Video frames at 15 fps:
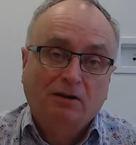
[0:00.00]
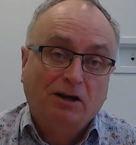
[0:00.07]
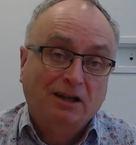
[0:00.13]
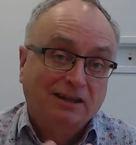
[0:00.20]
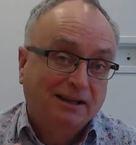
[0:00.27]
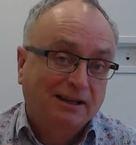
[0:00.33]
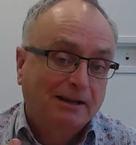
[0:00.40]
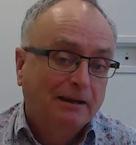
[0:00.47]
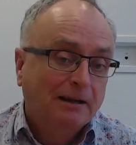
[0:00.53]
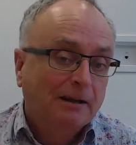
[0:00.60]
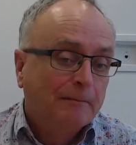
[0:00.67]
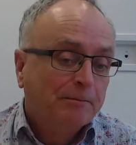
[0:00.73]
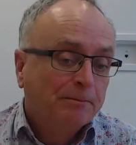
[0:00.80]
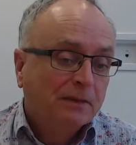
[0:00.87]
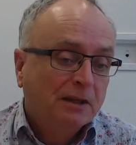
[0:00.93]
So I think,
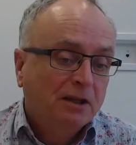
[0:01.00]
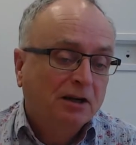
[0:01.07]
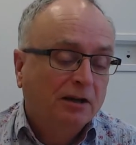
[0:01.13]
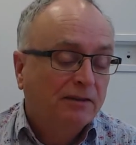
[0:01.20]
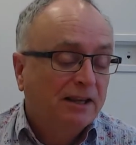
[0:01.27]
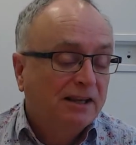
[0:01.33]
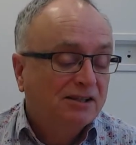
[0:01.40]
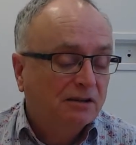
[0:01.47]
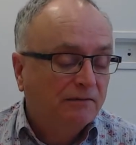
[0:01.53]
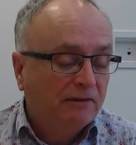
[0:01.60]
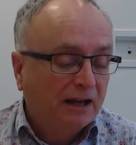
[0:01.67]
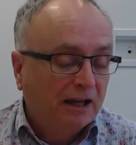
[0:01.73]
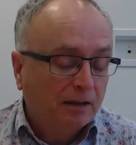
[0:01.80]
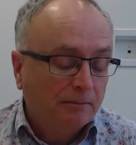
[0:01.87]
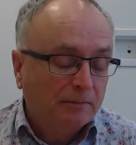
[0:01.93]
these
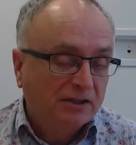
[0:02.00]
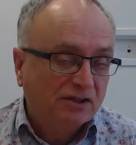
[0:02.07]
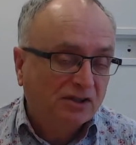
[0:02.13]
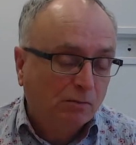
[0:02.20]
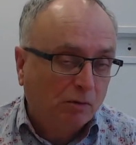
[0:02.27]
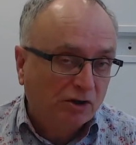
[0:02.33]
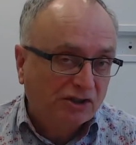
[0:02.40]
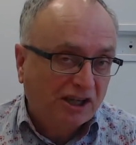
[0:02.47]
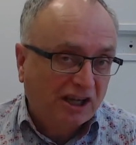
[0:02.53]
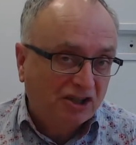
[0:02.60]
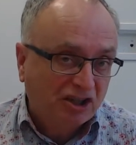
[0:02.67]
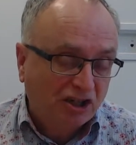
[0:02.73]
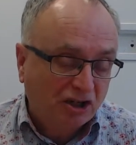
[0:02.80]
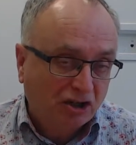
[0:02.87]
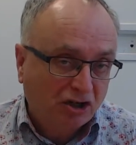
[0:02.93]
developments and what's
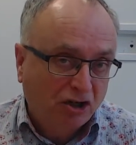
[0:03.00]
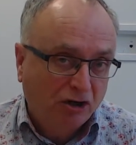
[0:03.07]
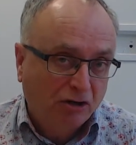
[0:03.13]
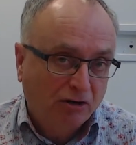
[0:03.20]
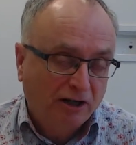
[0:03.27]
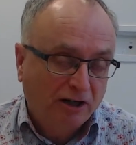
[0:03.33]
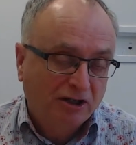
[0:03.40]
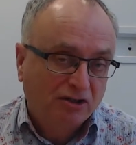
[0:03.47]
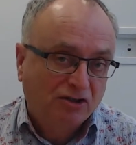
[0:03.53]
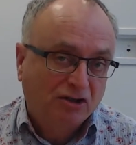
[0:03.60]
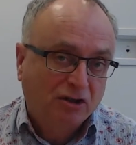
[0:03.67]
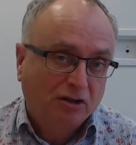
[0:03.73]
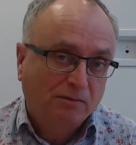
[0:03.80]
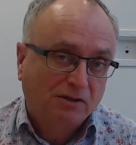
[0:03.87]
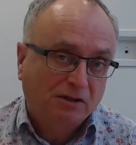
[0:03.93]
actually occurring in
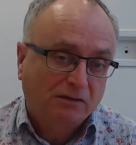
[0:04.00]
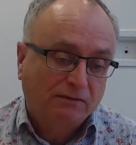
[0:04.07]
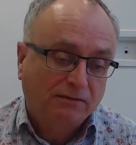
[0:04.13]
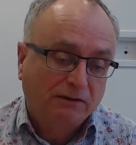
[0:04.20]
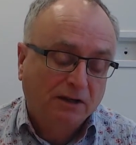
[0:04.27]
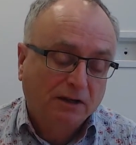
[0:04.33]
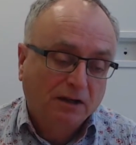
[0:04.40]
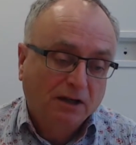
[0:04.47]
terms of